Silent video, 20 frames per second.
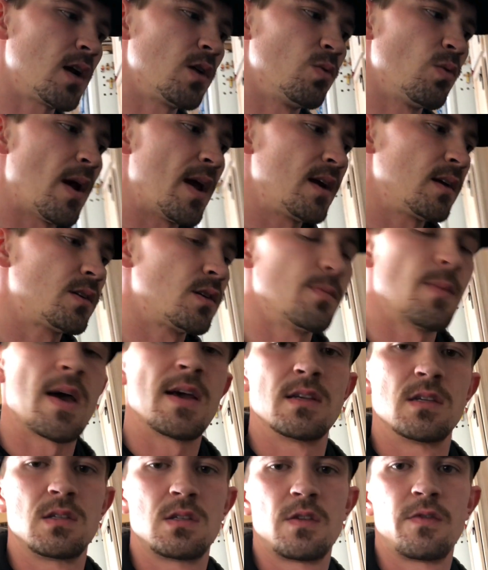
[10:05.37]
of ranked them
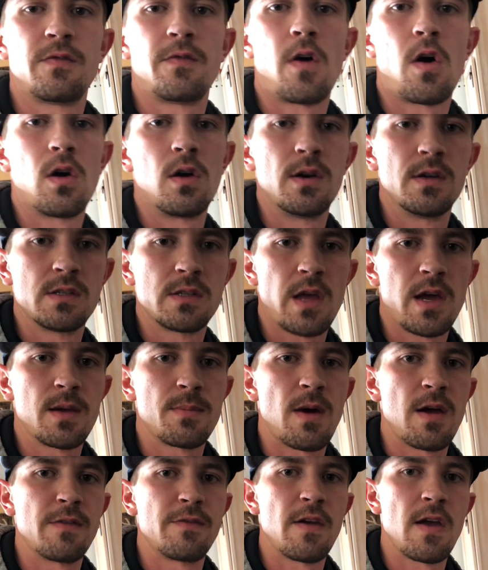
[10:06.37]
as far as like
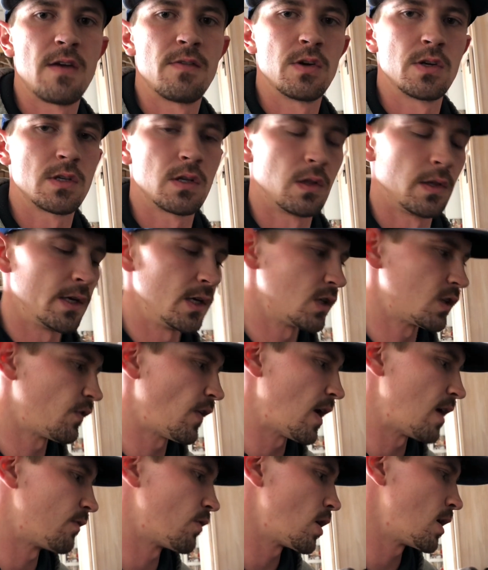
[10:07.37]
my favorite to least
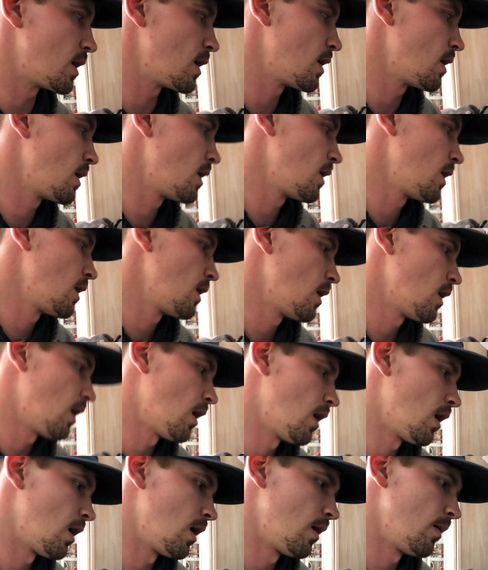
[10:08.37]
favorite.
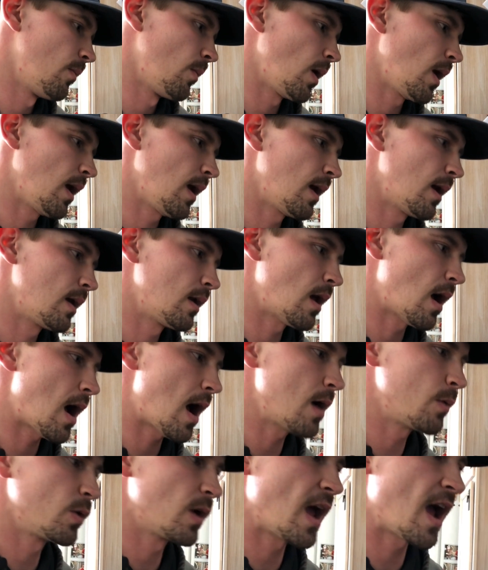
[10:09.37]
And
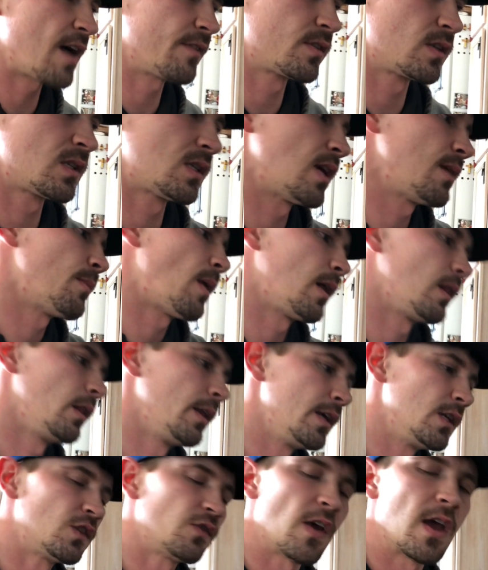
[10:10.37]
I would have to say my
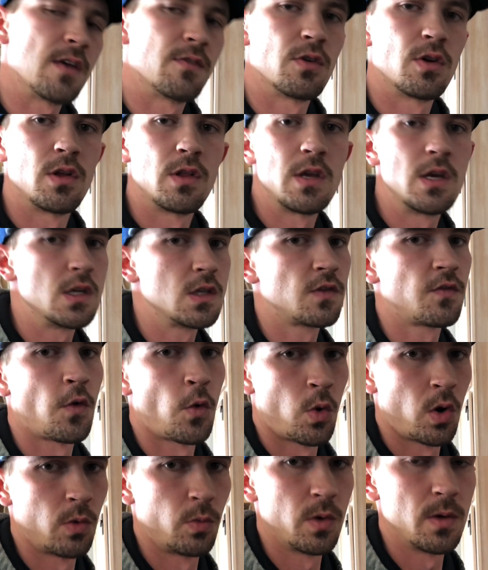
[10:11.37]
least favorite of these
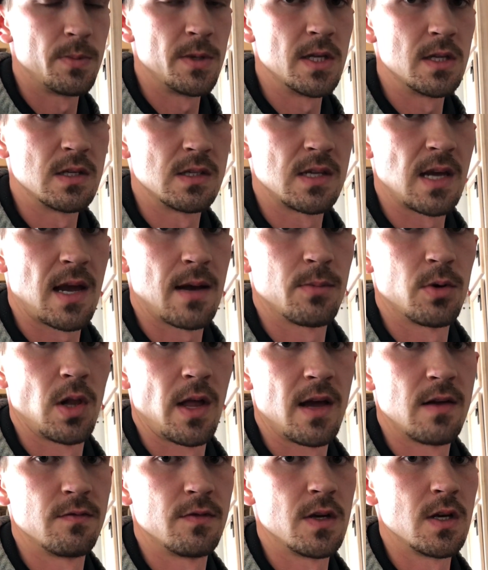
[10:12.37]
4 would be the
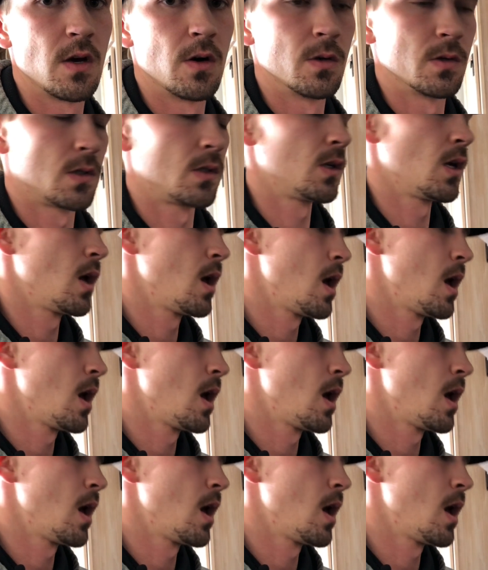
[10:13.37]
Zamberlan Vioz.